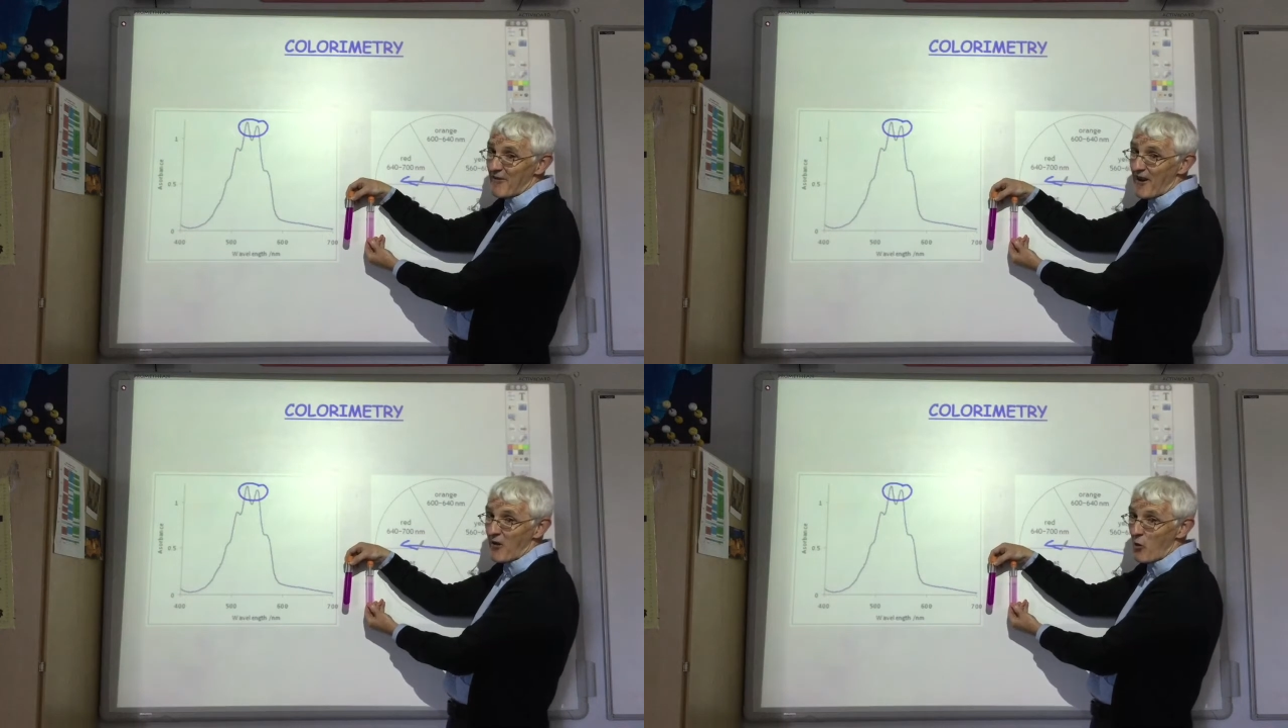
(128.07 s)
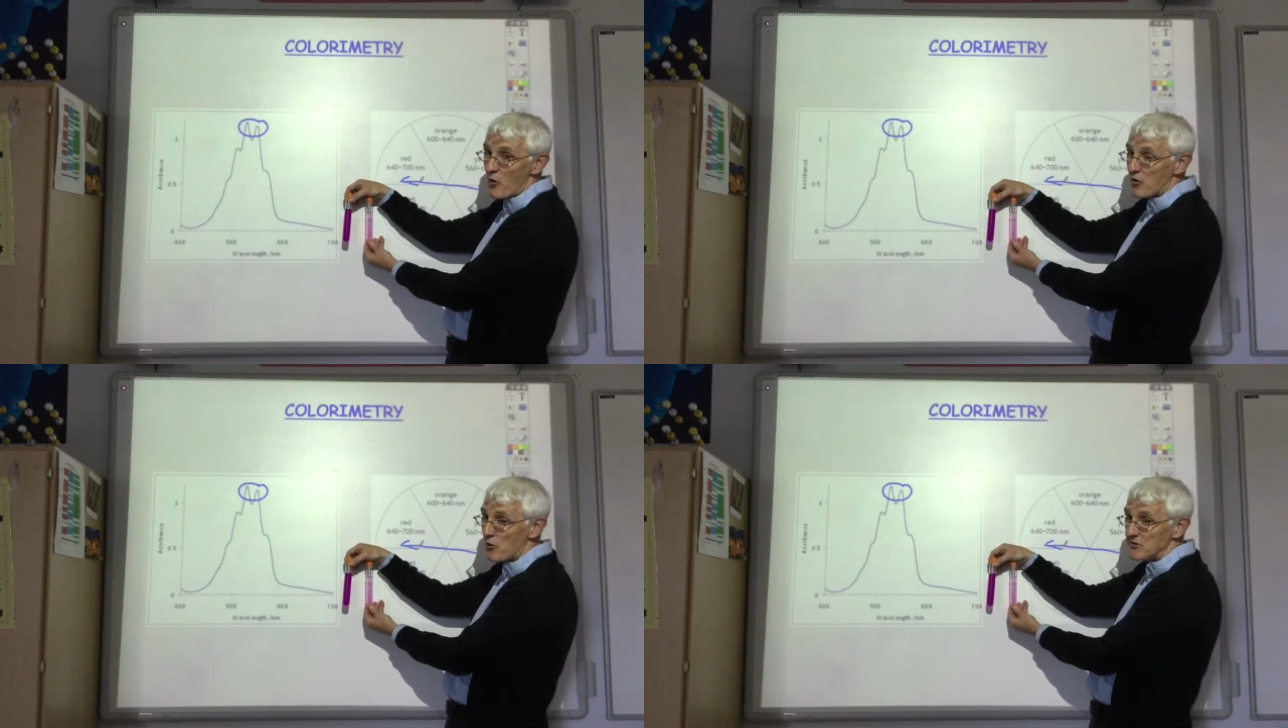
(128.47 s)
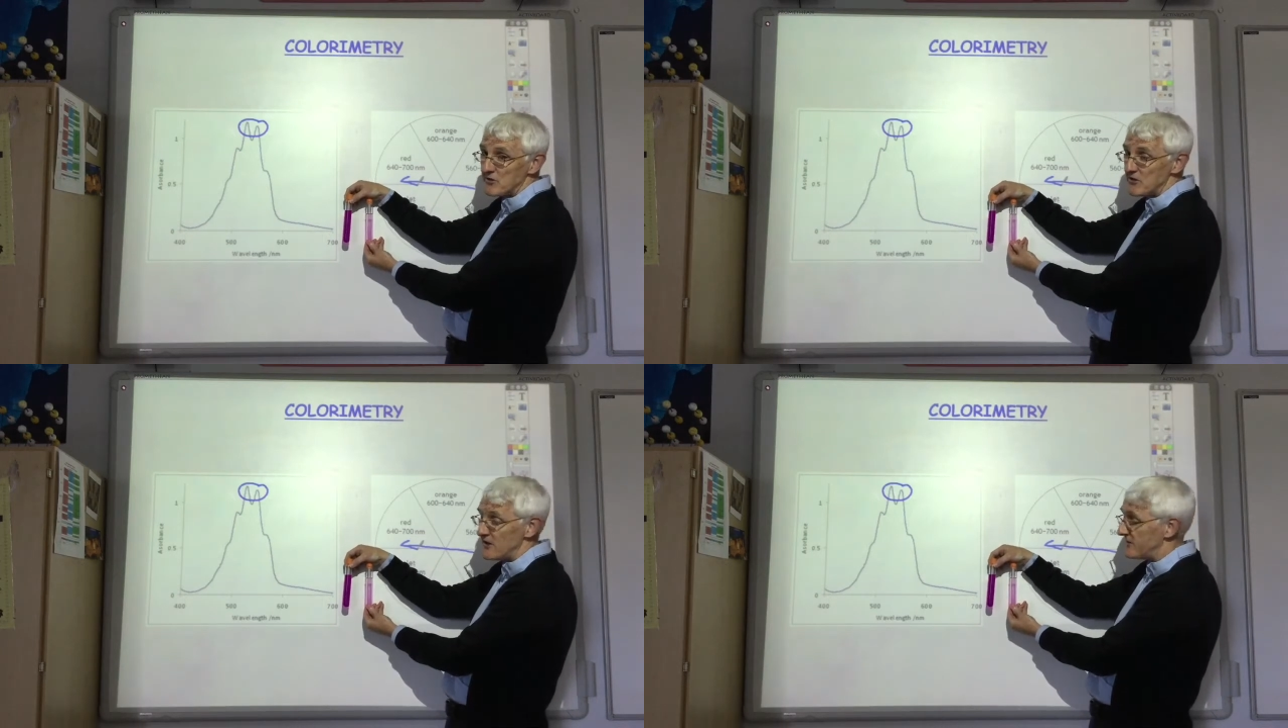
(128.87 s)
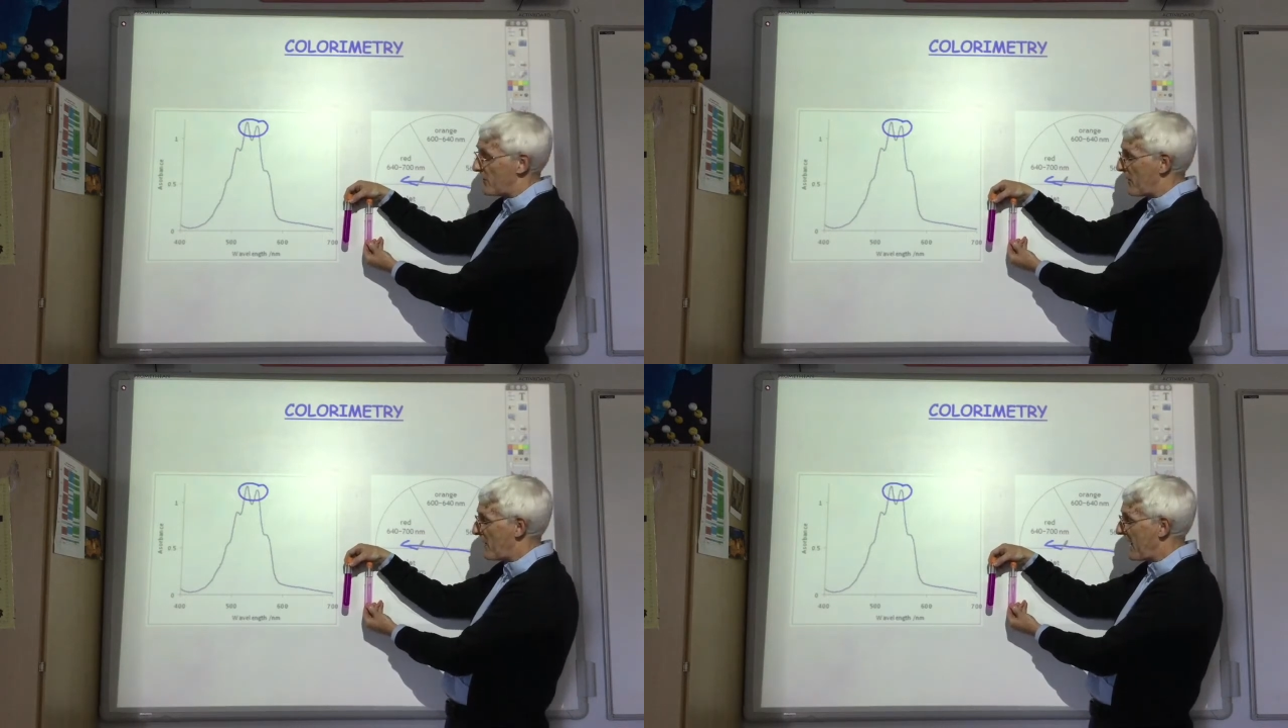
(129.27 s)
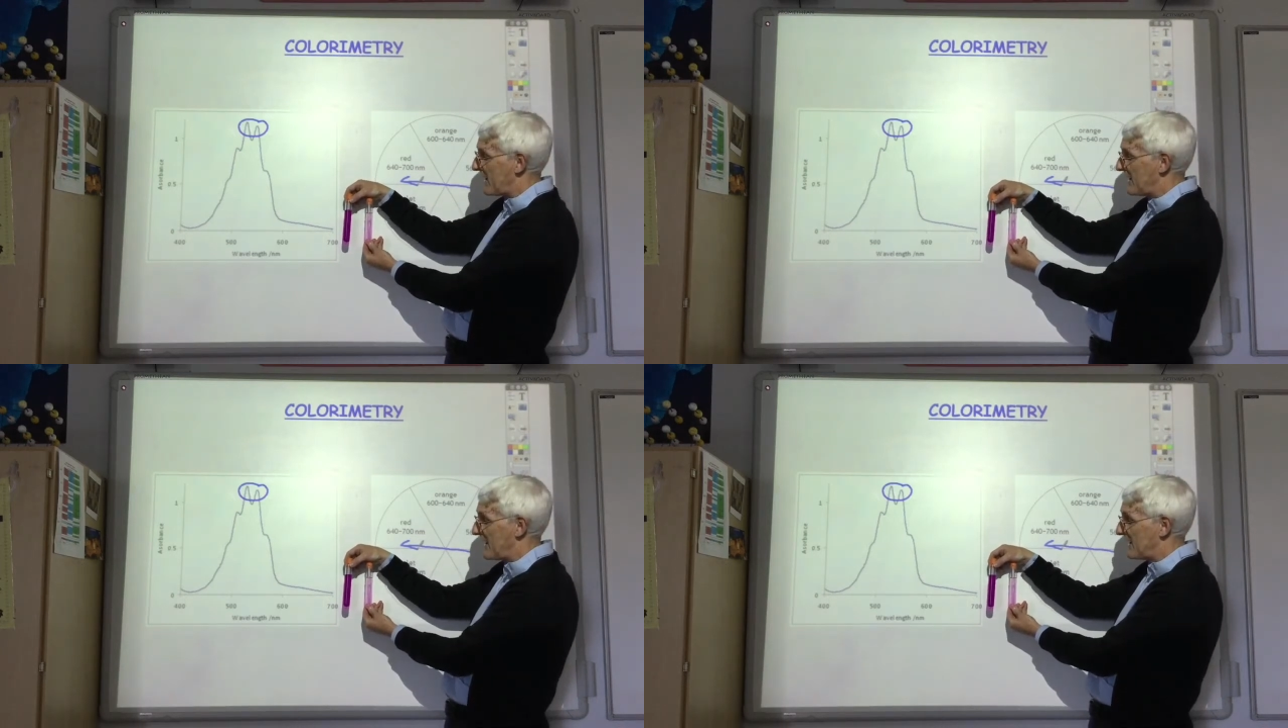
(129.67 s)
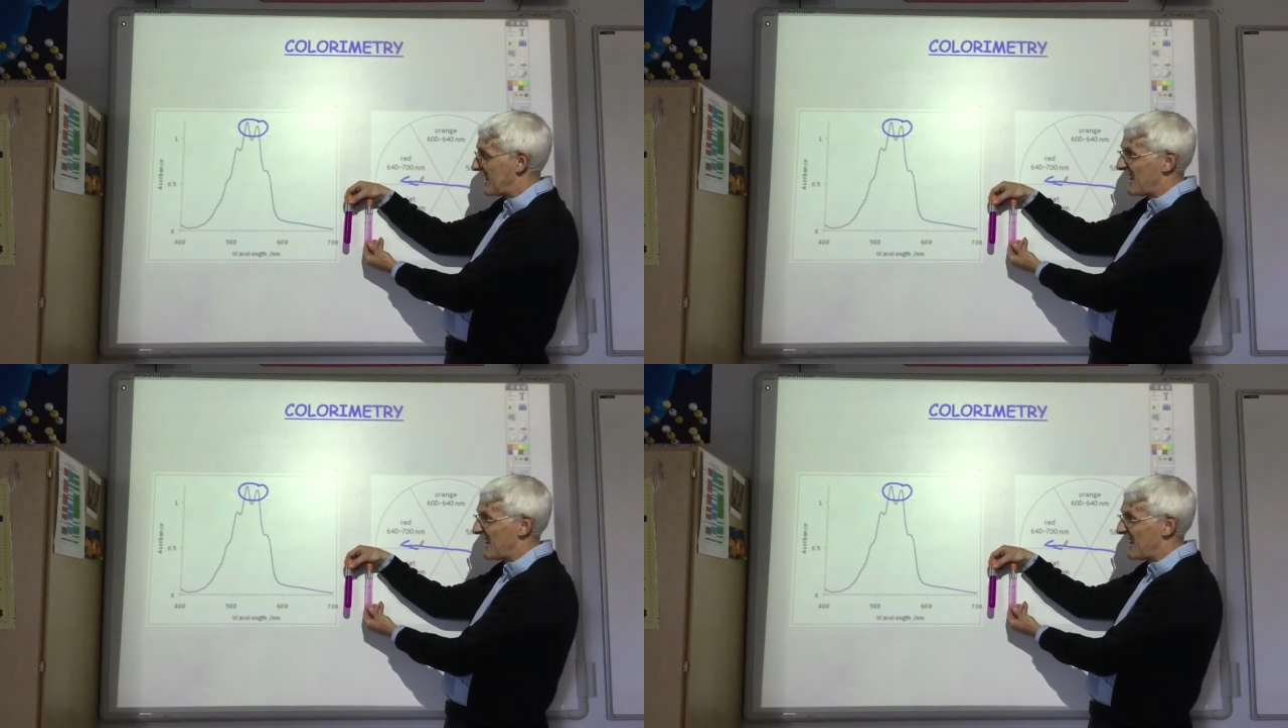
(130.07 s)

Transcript: far lower concentration of permanganate.